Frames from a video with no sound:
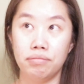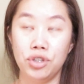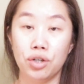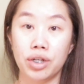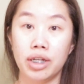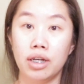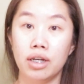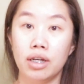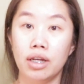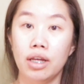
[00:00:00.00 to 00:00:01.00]
you're
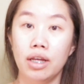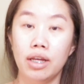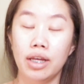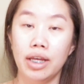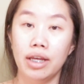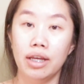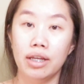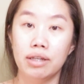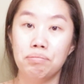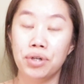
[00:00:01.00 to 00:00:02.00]
gonna
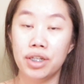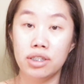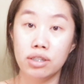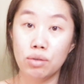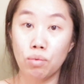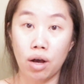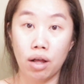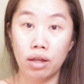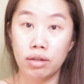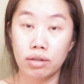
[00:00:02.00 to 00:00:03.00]
put it to the
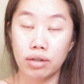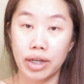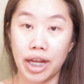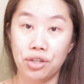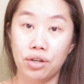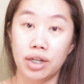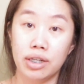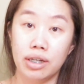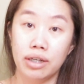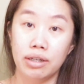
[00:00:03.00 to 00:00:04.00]
wall and you're
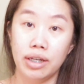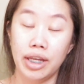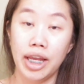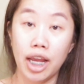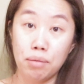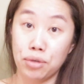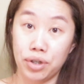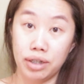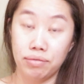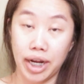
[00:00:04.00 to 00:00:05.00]
gonna
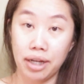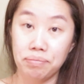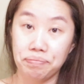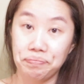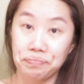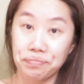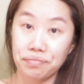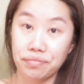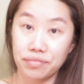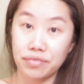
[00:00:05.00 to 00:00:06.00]
hammer it, right?
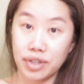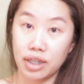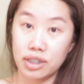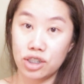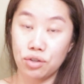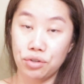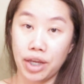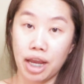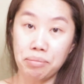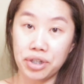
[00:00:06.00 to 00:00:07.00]
So
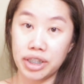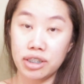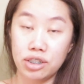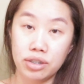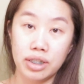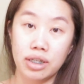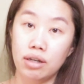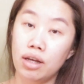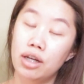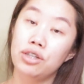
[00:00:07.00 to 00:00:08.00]
you hammer it into
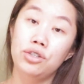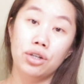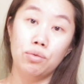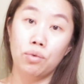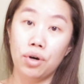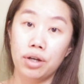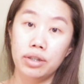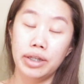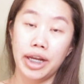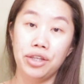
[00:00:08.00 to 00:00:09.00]
the dirt
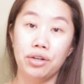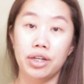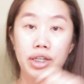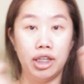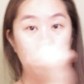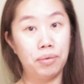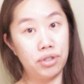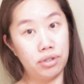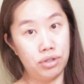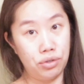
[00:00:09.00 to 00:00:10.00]
wall and you're gonna keep
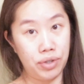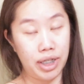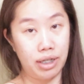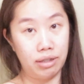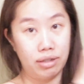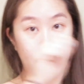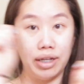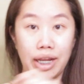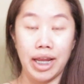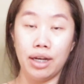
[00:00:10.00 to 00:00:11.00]
on doing it,
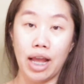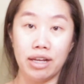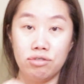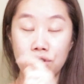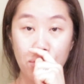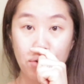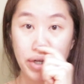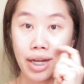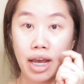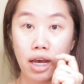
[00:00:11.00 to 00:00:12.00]
and as you're
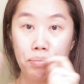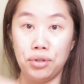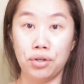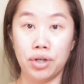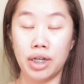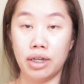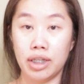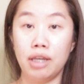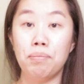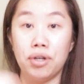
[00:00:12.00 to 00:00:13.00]
going up, you're
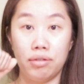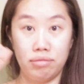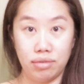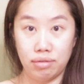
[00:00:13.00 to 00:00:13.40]
gonna keep on